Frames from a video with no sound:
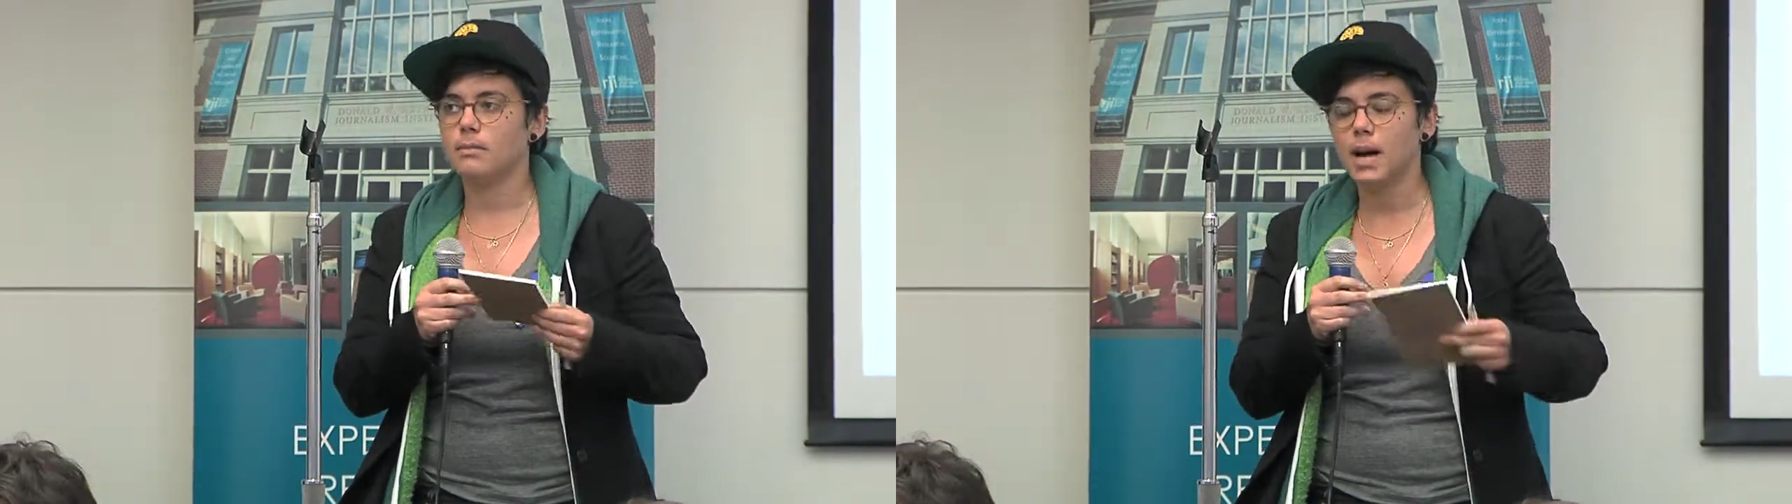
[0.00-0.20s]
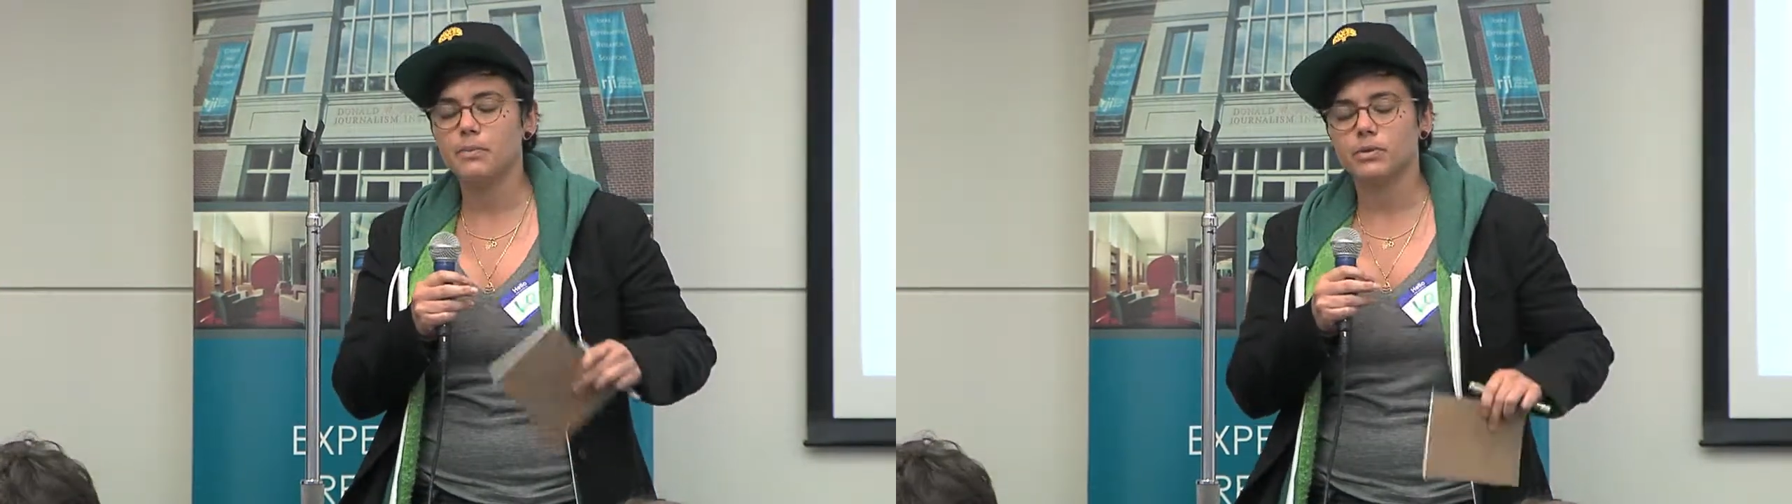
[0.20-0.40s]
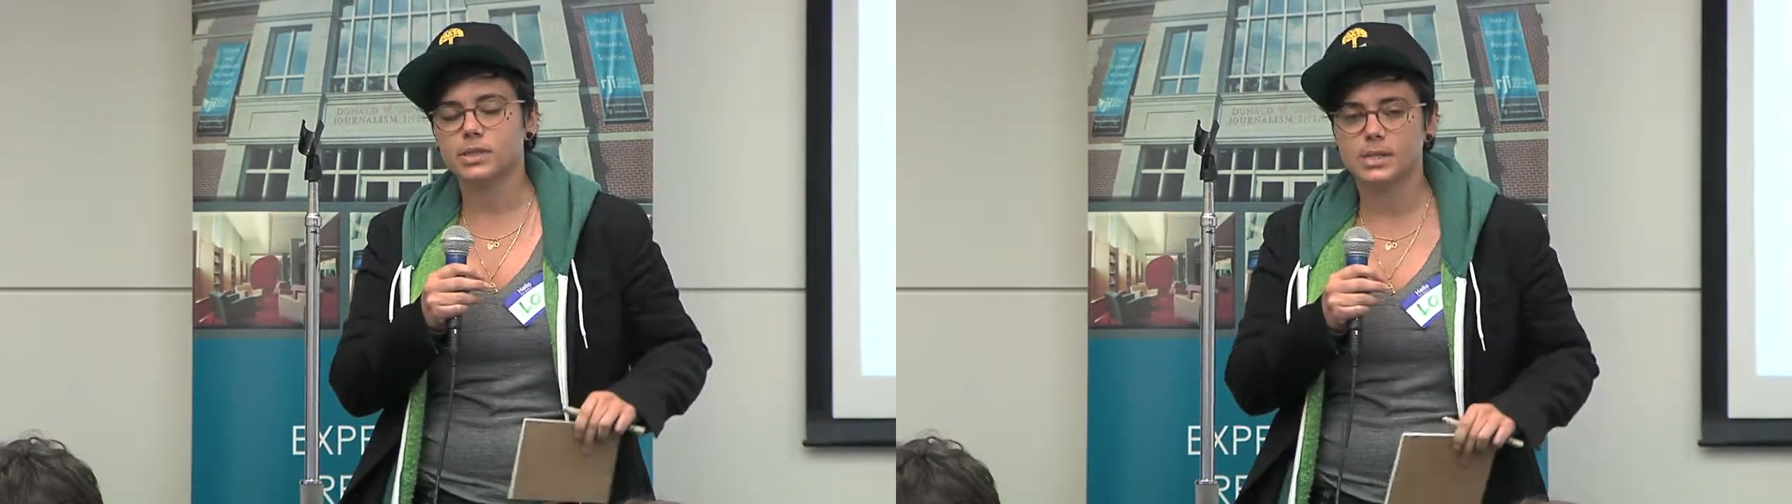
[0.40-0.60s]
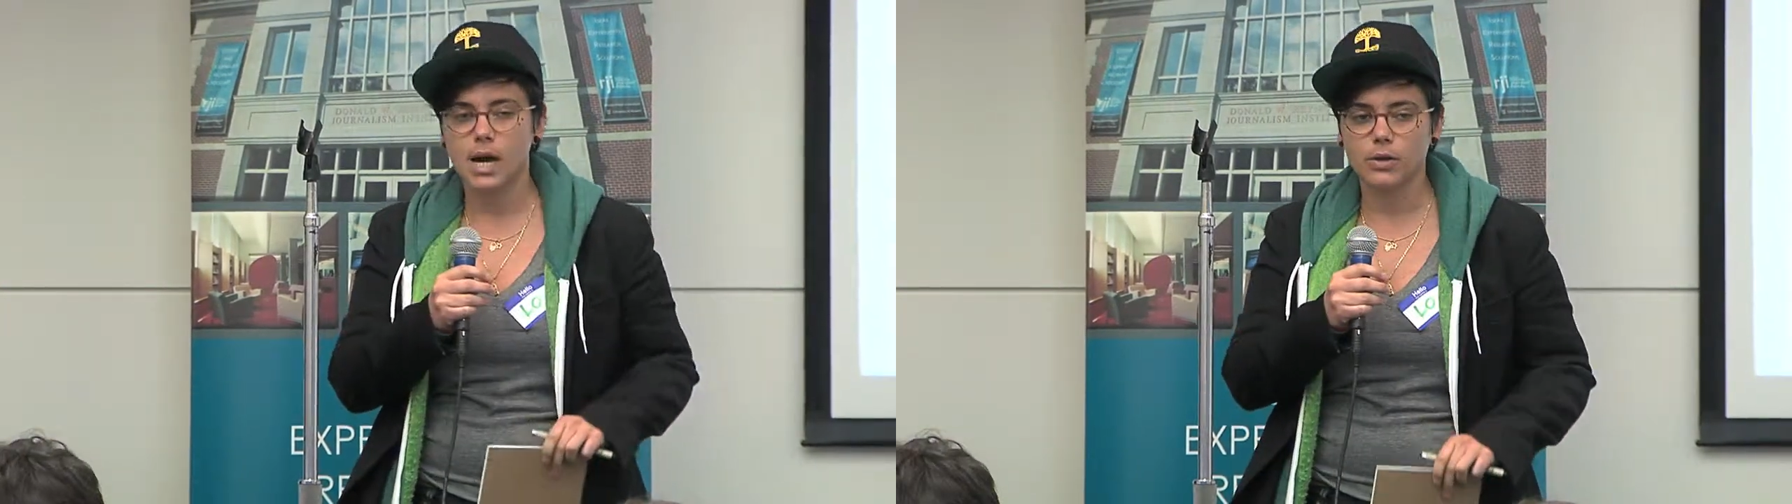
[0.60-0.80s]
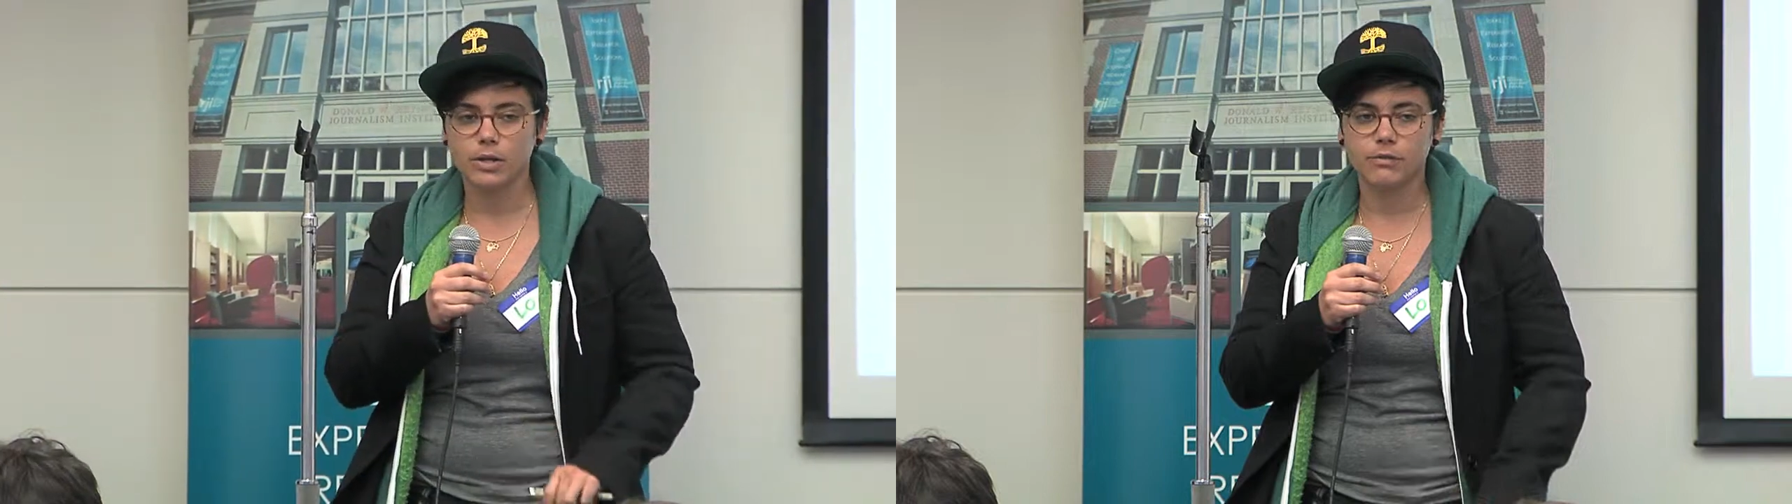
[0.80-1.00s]
map your
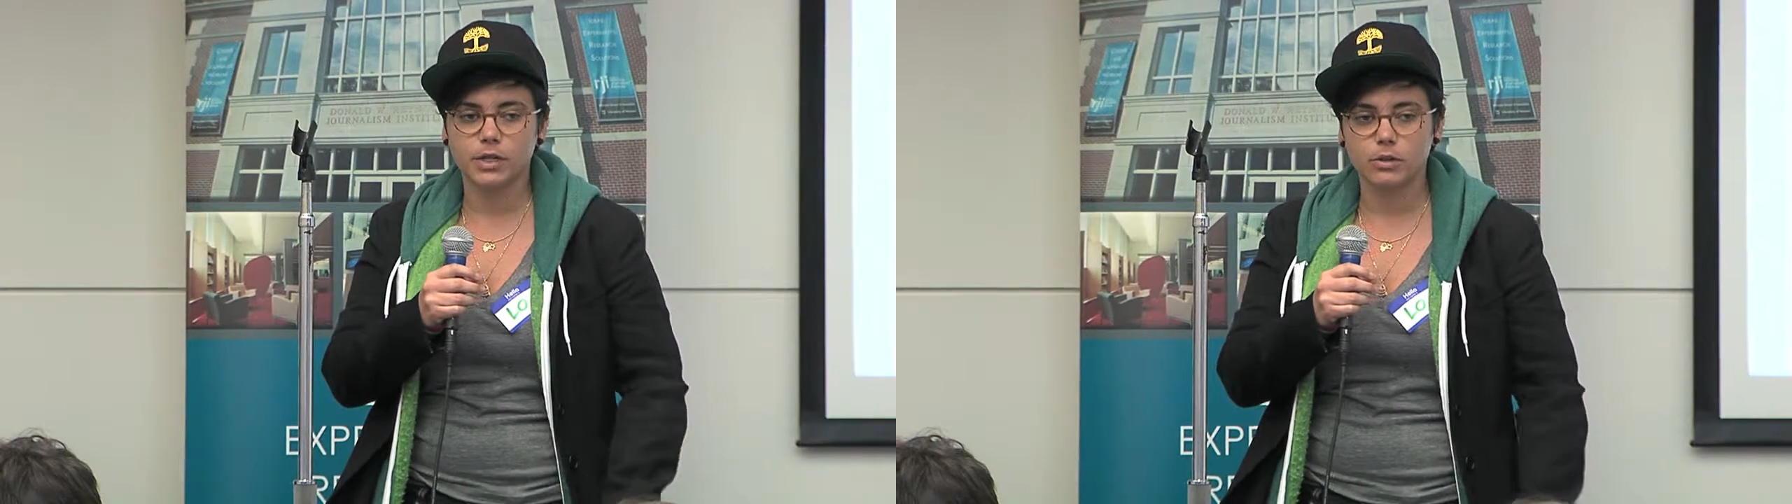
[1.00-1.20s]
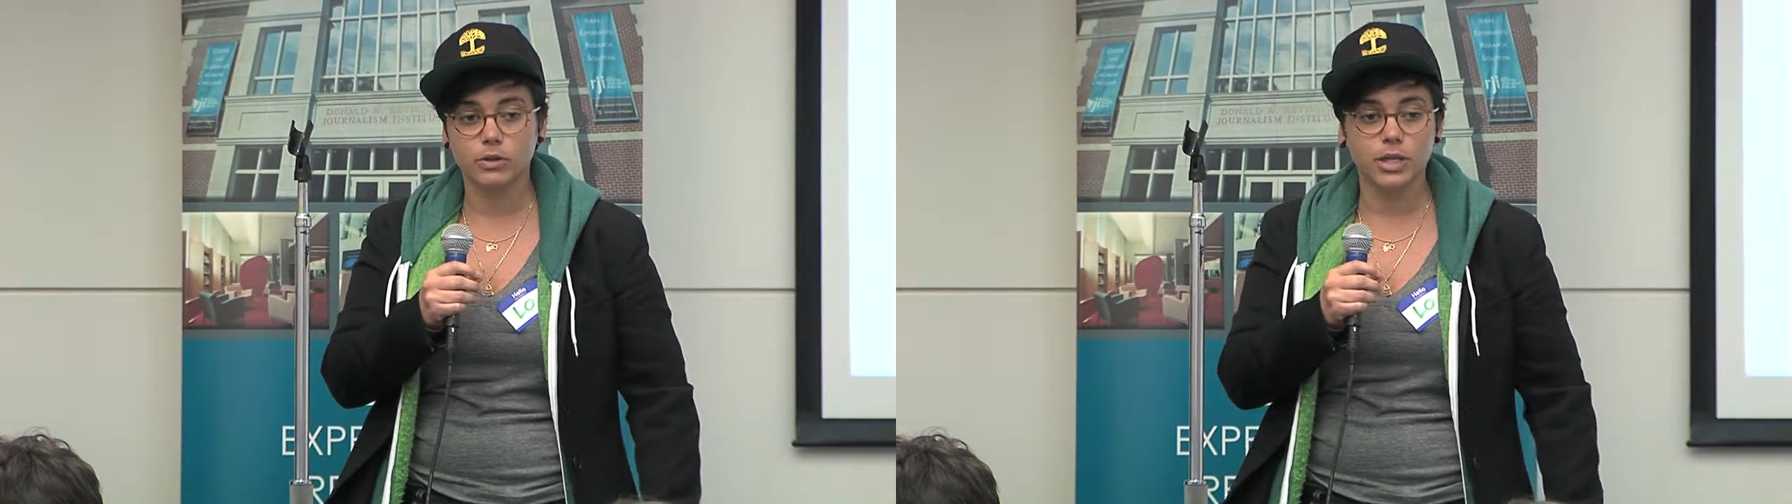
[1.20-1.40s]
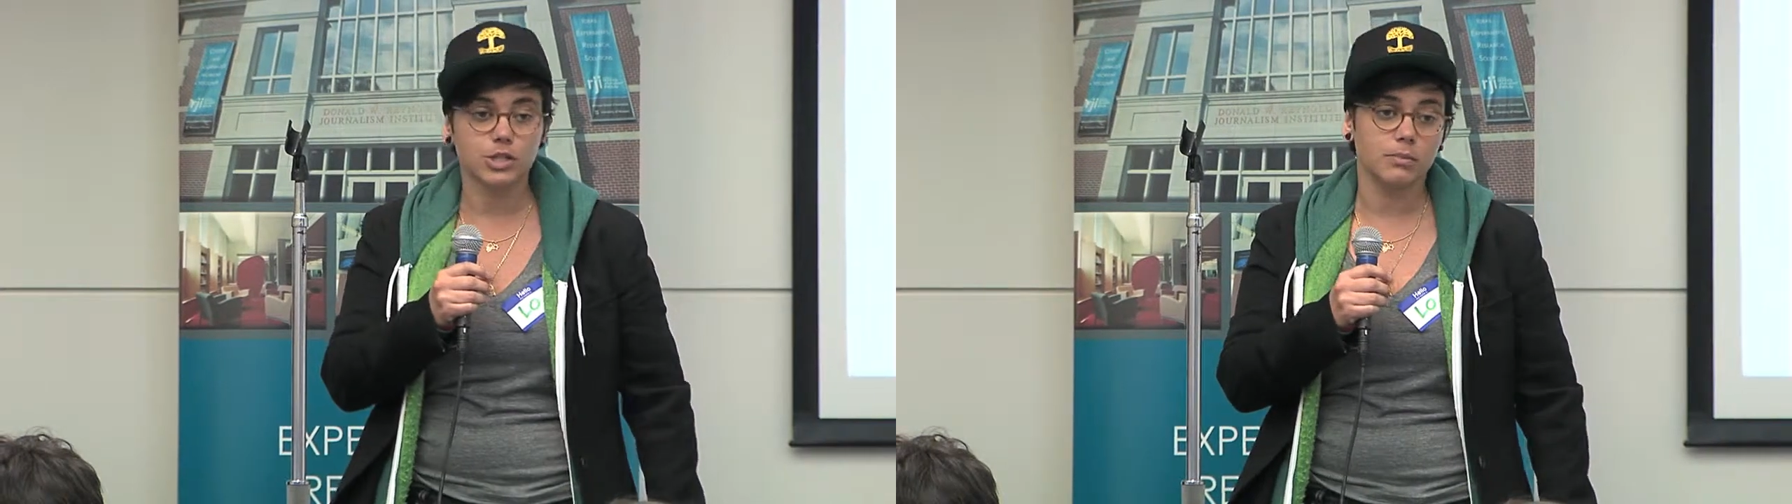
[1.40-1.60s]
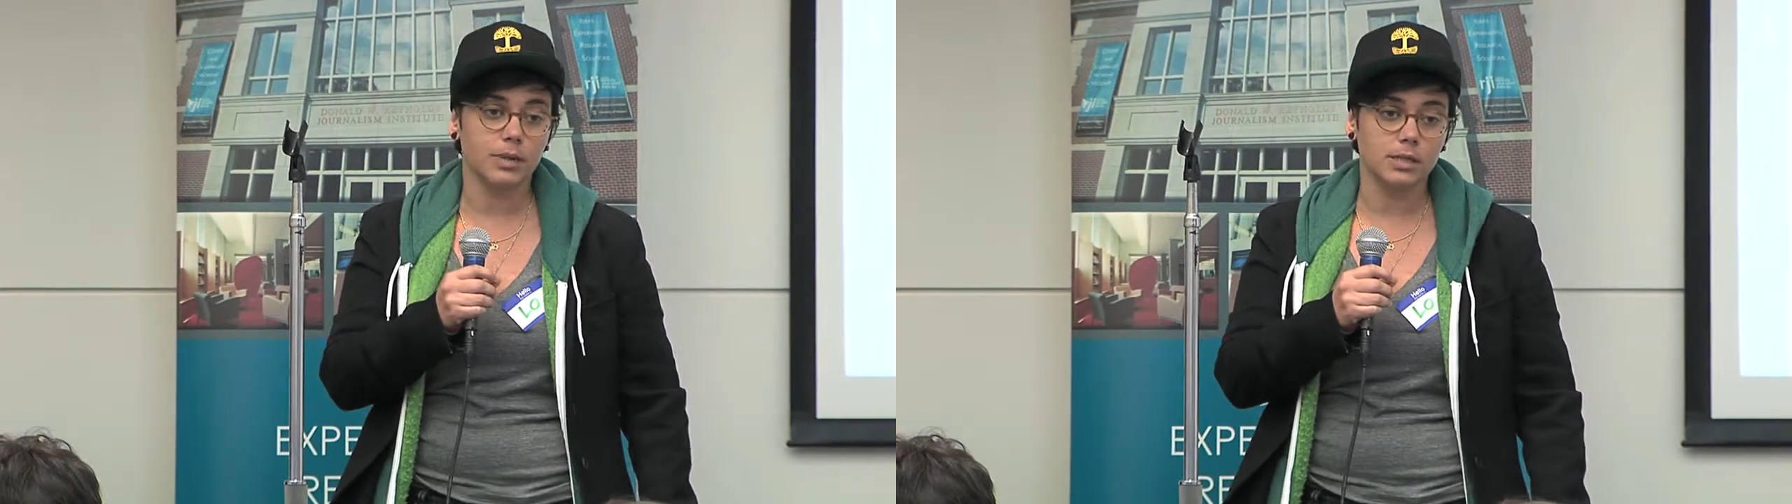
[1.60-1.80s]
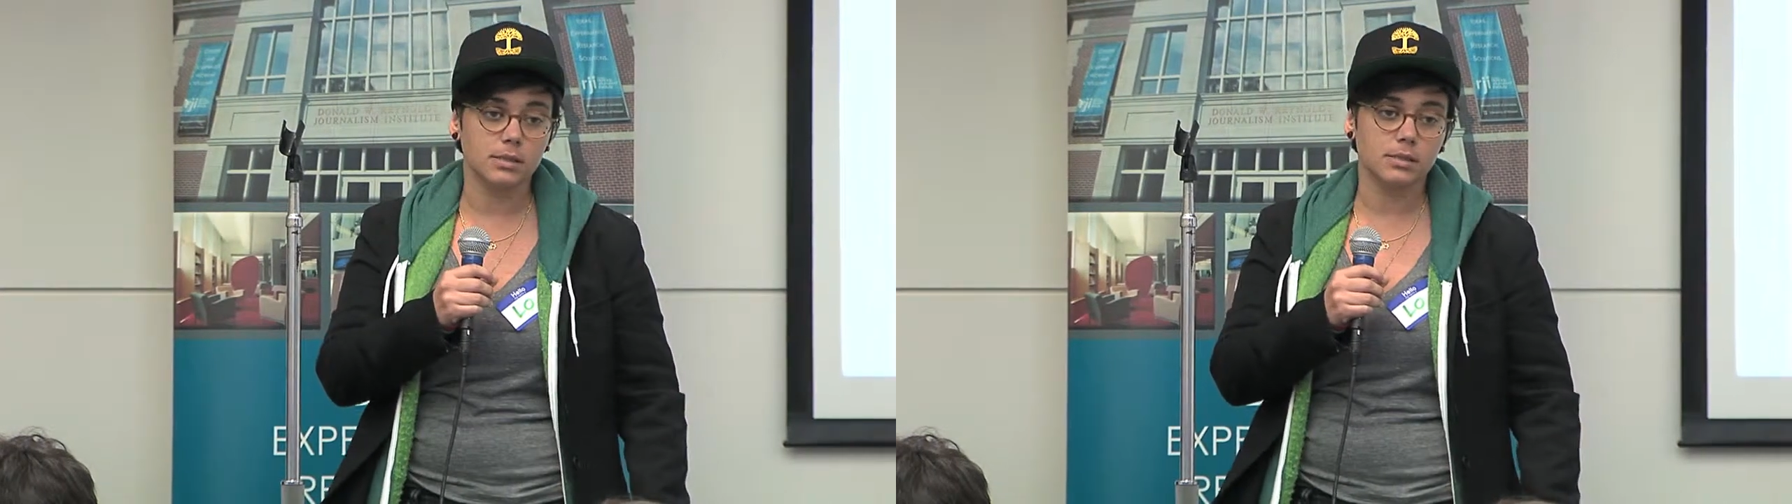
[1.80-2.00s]
sound if they're
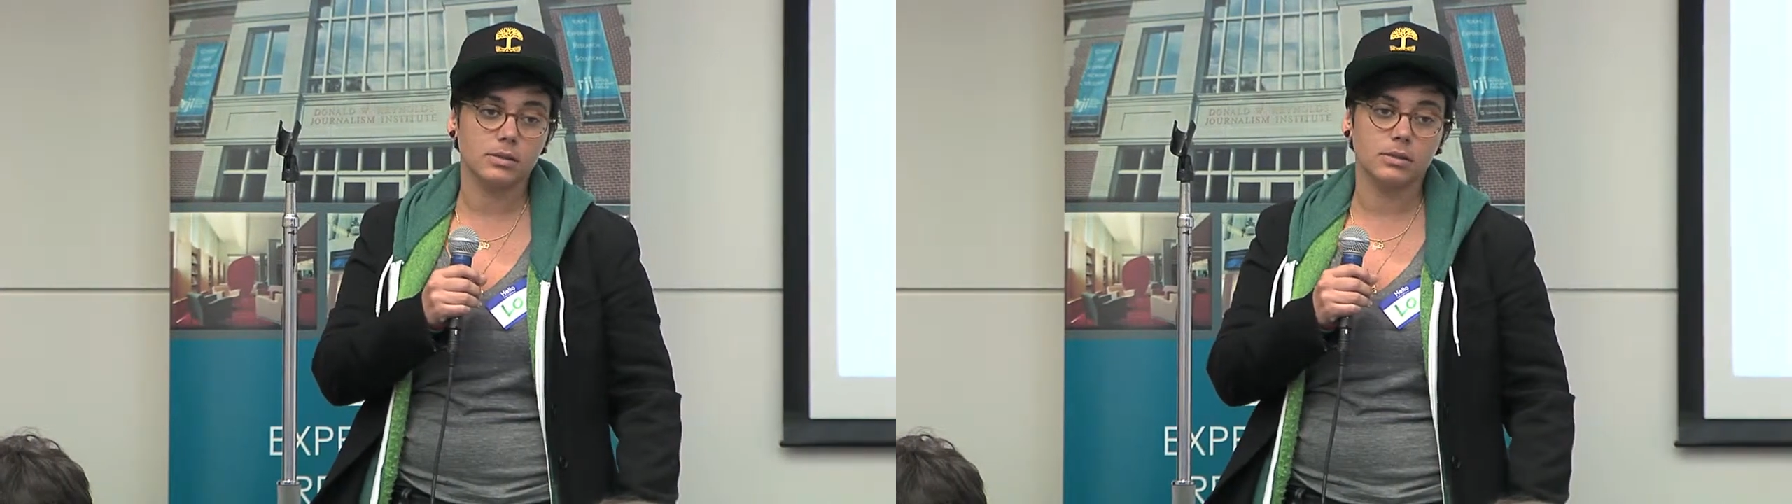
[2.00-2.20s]
location-based.